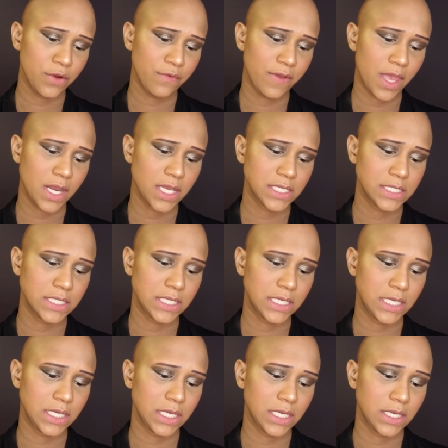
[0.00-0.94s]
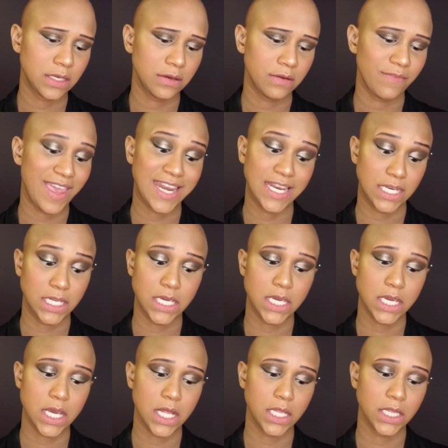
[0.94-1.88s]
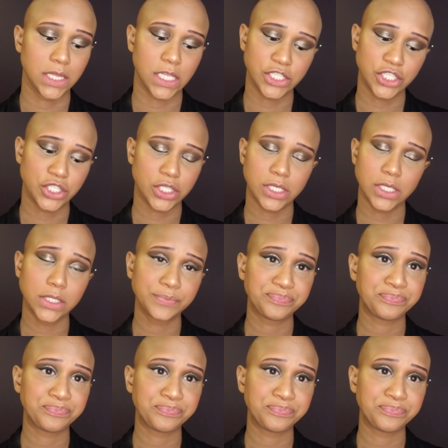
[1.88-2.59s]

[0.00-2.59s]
Vanity Luster,